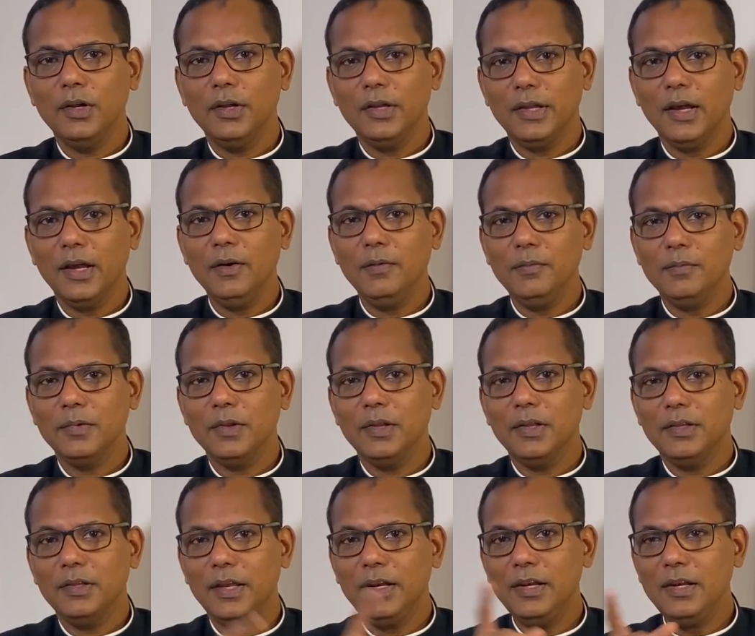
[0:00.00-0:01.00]
Yeah,
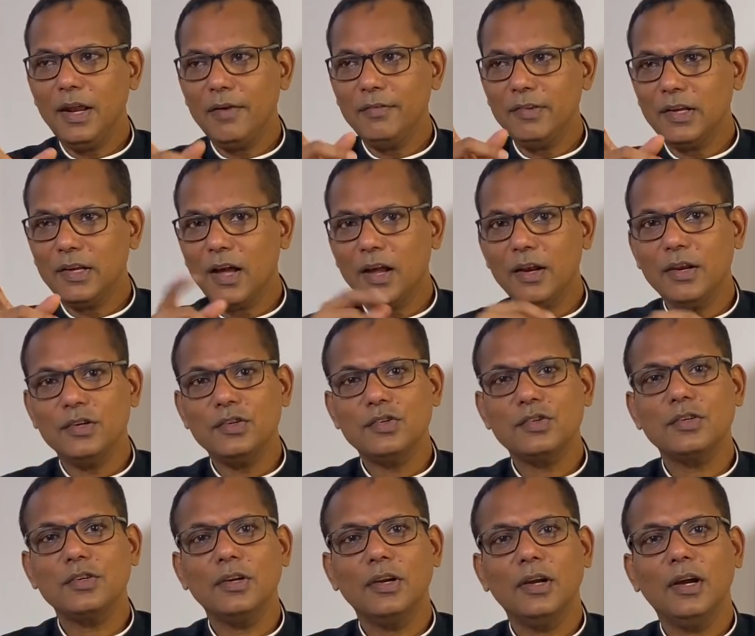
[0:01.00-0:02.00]
they didn't have the
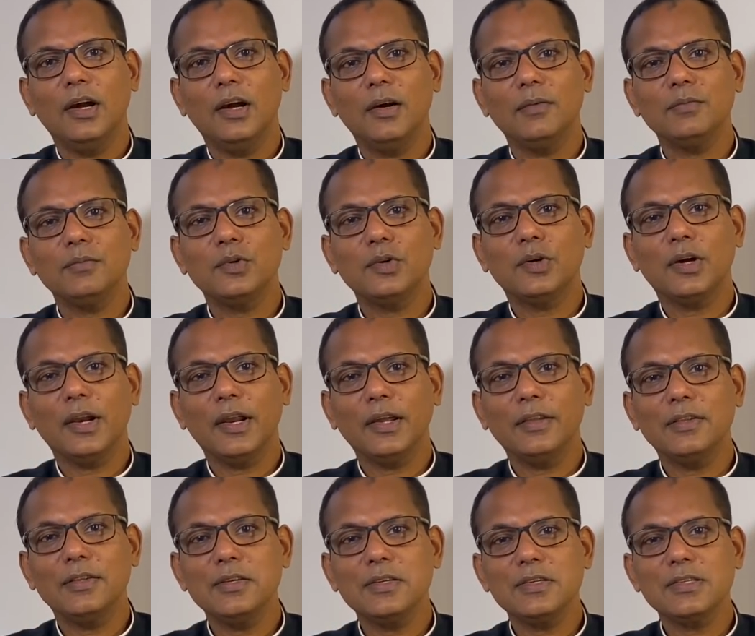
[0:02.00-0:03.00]
courage uh, to
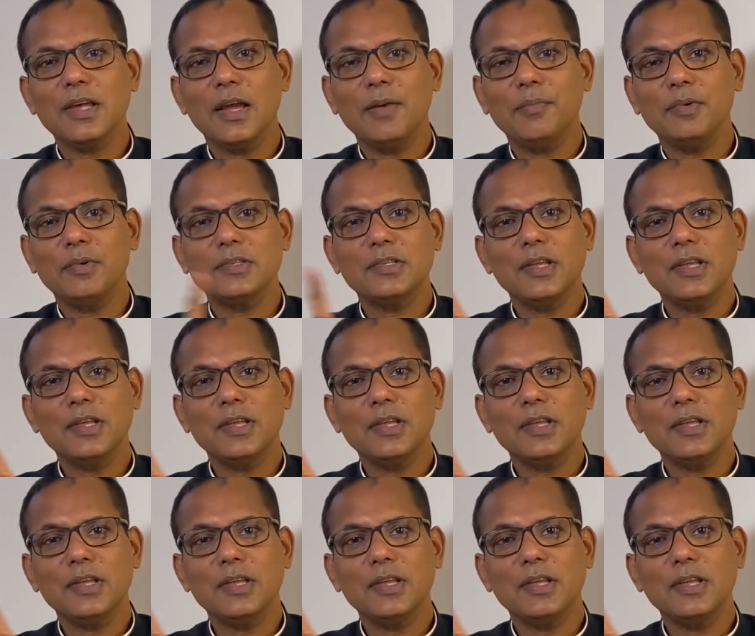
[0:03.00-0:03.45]
correct the disciples.